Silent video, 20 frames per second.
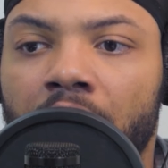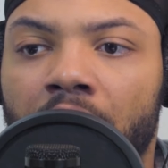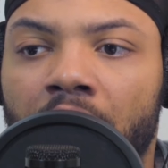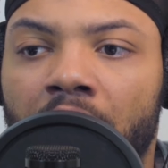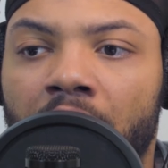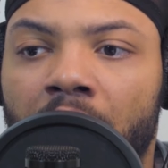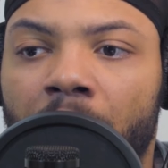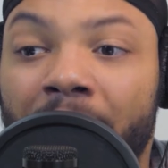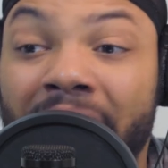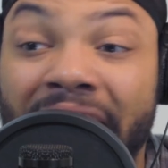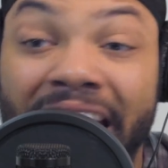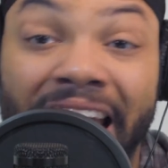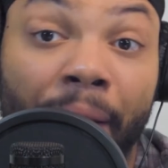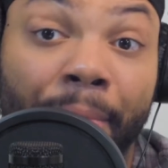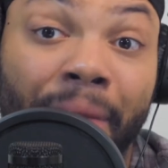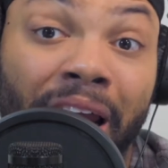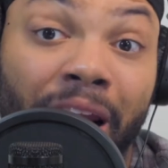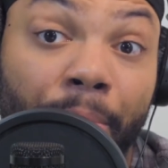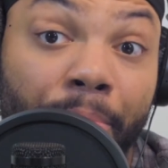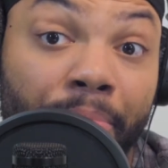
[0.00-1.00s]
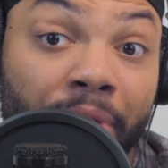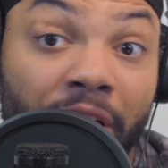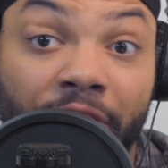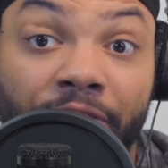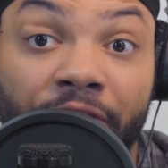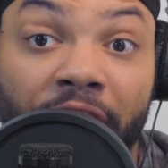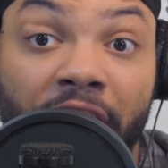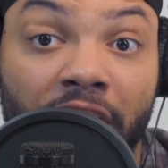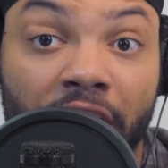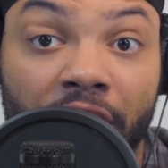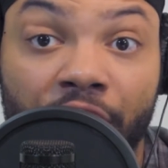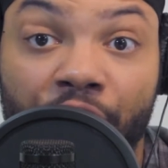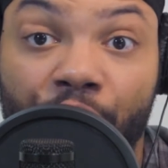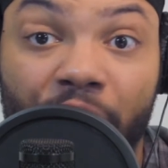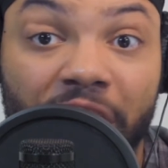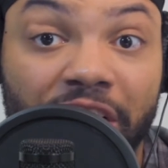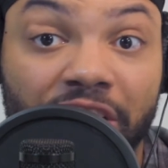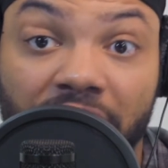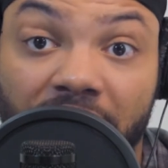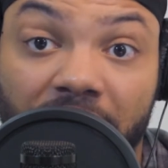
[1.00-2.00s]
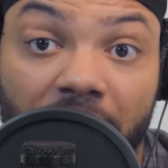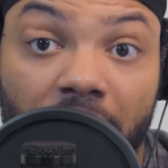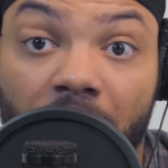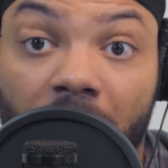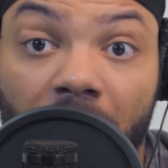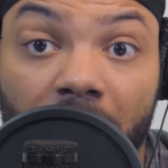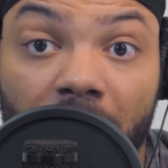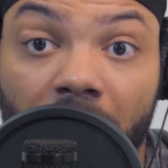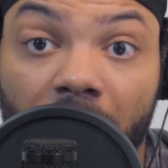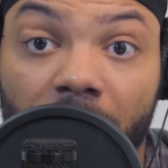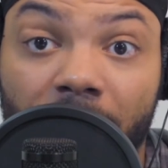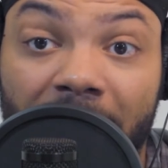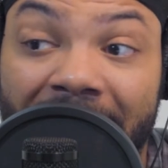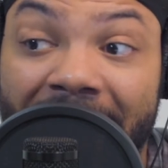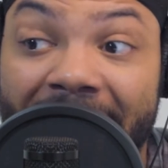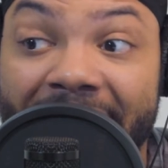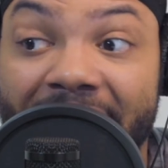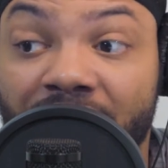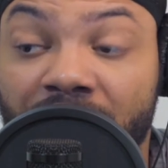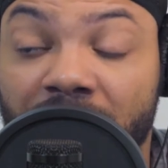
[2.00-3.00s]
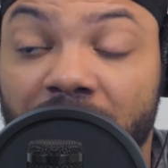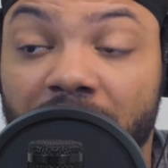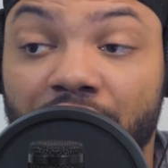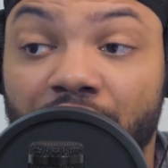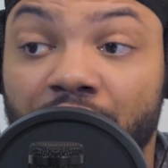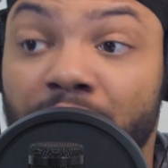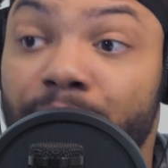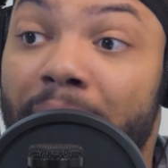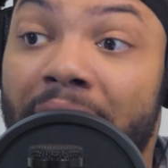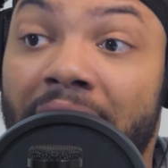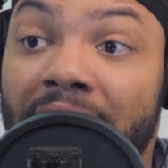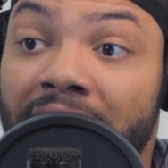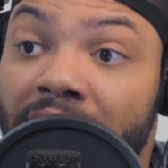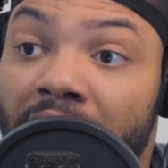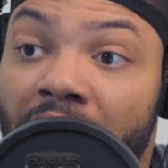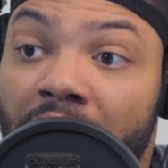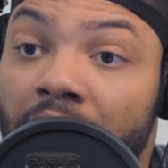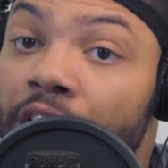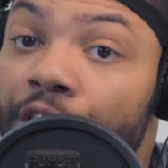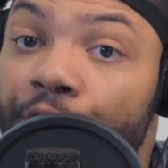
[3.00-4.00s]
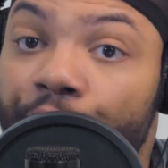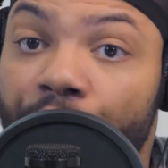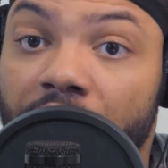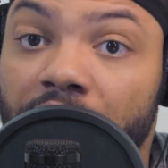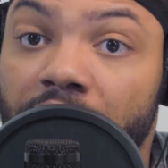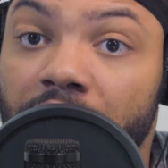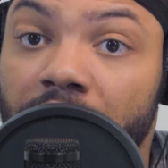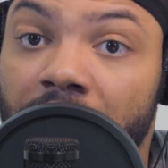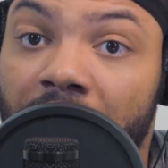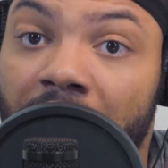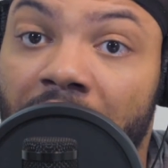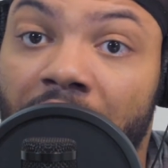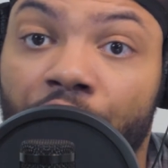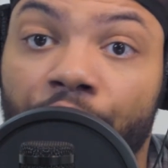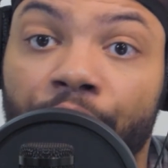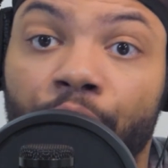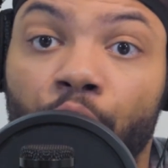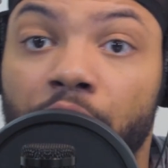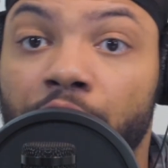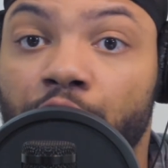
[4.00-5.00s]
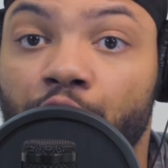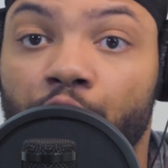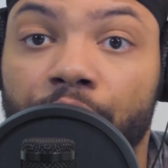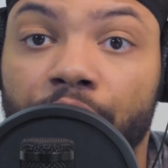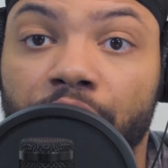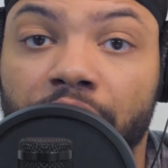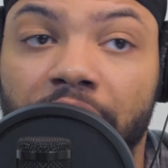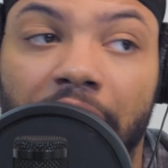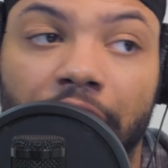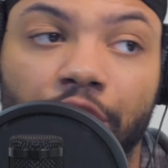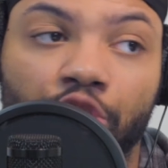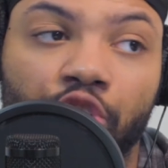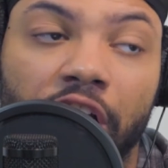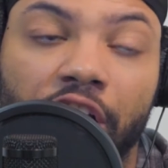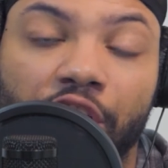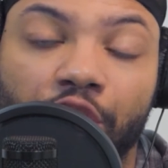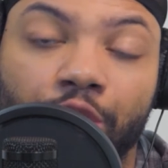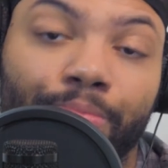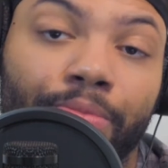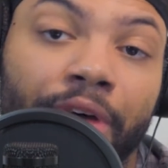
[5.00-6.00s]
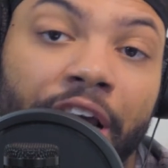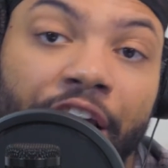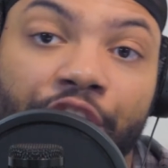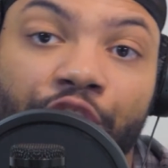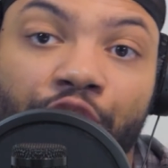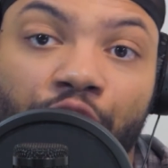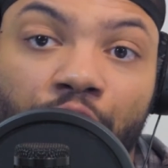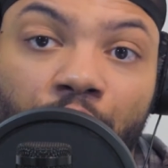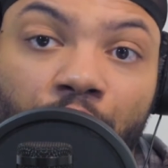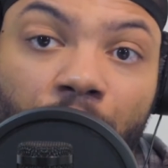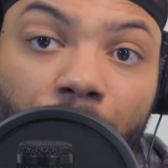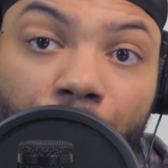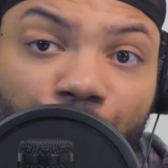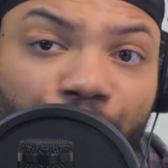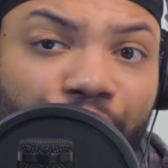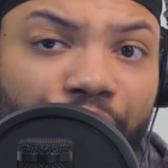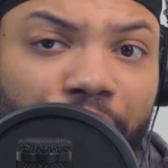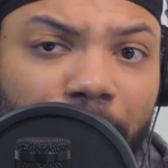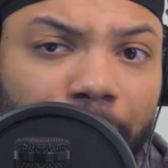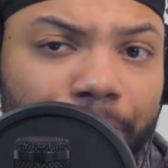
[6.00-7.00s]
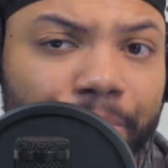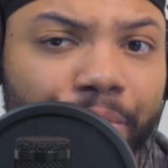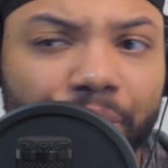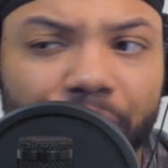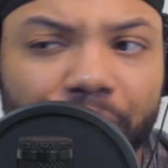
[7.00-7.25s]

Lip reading: And I'm not a big fan of narrations at all. Like, I actually despise a lot of narrations, like a lot of voiceovers that try to explain to you the movie.